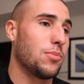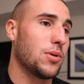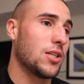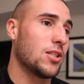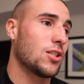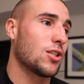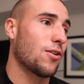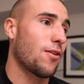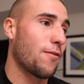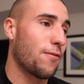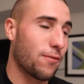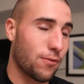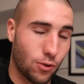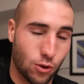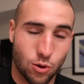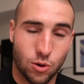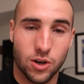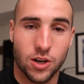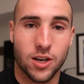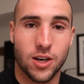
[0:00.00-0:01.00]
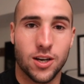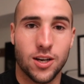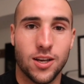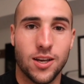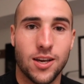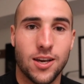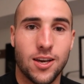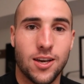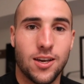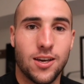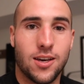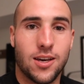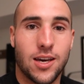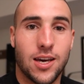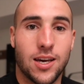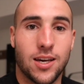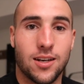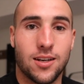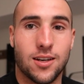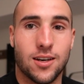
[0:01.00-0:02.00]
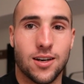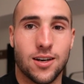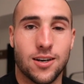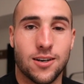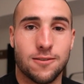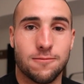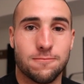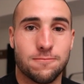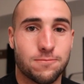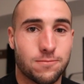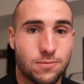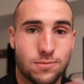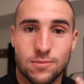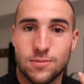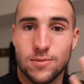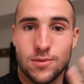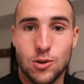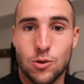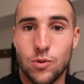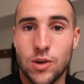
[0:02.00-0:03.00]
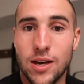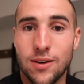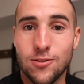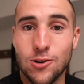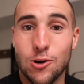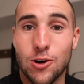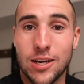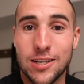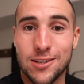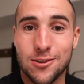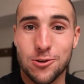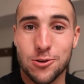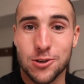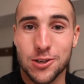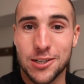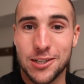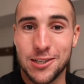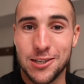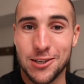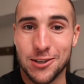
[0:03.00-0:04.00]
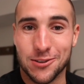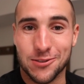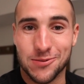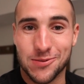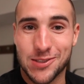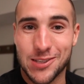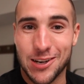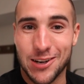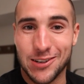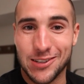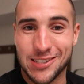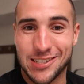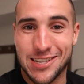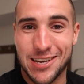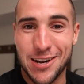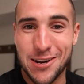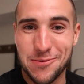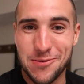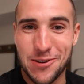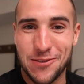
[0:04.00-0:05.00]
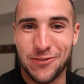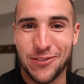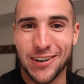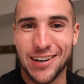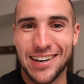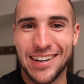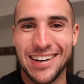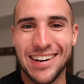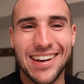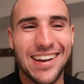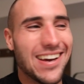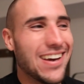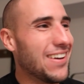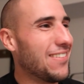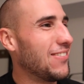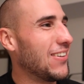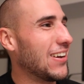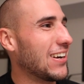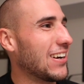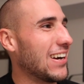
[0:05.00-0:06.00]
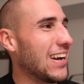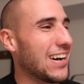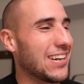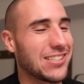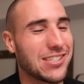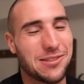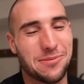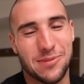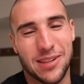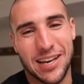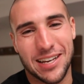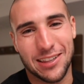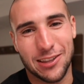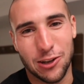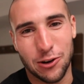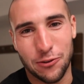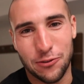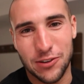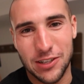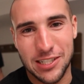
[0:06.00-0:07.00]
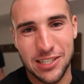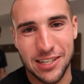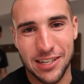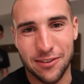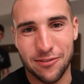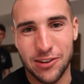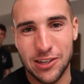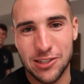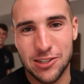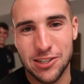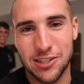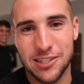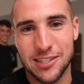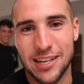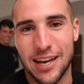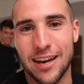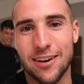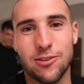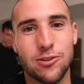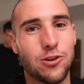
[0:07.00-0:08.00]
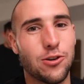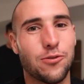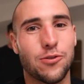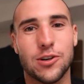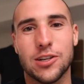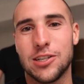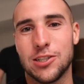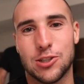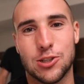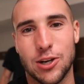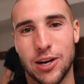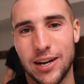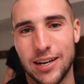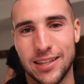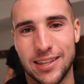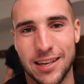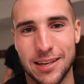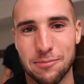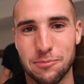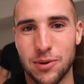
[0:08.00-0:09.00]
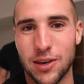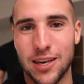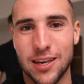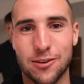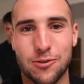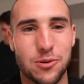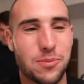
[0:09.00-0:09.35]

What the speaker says: Beach, Florida. And we have no idea what we're gonna do. So it's gonna be fun figuring out some like little fishing adventures. I don't know if we're gonna try anything big.